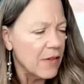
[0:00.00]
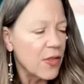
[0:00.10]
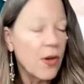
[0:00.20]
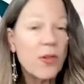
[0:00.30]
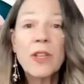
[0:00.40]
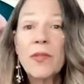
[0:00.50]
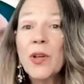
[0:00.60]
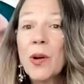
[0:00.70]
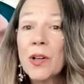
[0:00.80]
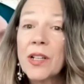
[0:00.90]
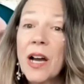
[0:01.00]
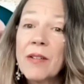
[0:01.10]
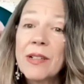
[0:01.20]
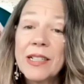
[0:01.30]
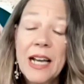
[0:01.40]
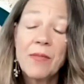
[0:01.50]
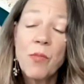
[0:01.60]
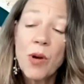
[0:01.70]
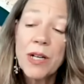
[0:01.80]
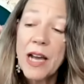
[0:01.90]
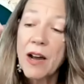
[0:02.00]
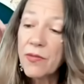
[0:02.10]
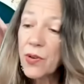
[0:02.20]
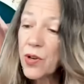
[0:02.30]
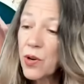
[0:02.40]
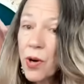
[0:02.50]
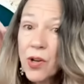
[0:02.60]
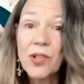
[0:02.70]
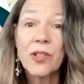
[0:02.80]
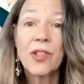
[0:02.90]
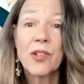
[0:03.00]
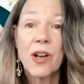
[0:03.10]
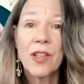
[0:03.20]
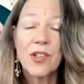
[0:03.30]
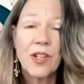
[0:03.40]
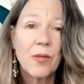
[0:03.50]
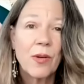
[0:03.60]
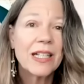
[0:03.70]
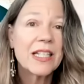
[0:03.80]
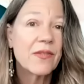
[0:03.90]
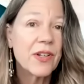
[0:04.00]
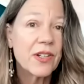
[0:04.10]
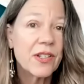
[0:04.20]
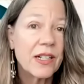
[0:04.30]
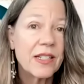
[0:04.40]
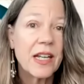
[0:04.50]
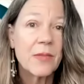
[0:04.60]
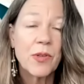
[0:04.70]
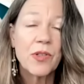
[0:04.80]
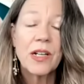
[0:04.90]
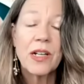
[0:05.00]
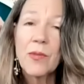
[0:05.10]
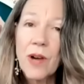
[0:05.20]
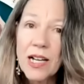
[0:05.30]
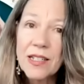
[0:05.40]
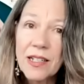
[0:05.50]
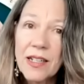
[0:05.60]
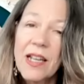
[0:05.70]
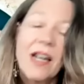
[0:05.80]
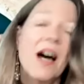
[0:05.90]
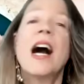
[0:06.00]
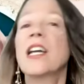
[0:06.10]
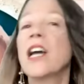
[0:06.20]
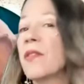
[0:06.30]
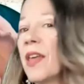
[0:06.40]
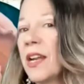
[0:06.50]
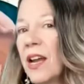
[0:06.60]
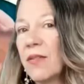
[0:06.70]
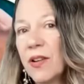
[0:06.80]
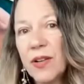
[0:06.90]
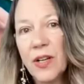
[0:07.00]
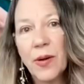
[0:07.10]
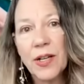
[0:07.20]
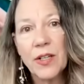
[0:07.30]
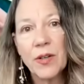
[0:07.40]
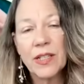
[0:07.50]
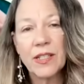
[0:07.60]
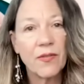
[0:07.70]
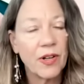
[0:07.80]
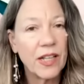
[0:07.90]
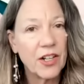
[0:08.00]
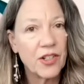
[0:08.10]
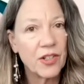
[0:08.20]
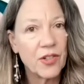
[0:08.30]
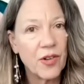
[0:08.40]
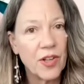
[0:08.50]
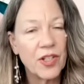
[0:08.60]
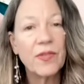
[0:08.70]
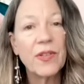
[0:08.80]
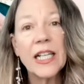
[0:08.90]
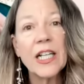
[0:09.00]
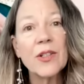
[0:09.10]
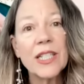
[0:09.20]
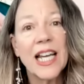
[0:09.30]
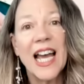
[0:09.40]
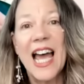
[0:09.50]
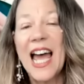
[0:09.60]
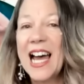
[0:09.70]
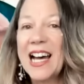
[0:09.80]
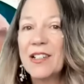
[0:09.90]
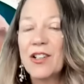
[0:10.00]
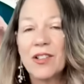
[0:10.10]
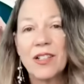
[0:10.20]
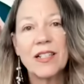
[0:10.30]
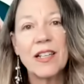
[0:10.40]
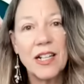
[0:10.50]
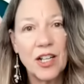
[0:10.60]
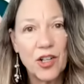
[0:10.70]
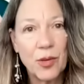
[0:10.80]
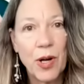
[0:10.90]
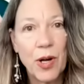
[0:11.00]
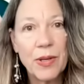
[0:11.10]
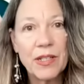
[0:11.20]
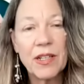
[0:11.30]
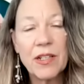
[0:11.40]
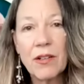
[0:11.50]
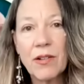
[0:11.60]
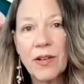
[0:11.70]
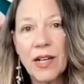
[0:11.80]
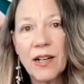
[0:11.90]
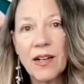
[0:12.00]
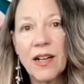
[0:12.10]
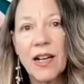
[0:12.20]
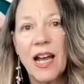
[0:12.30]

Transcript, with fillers: For those of you who are down, more down for your personal astrology, you want to listen for your sun sign, moon sign, and rising. I cover that every video I do, except for election astrology videos. And your sun sign is your purpose and your career,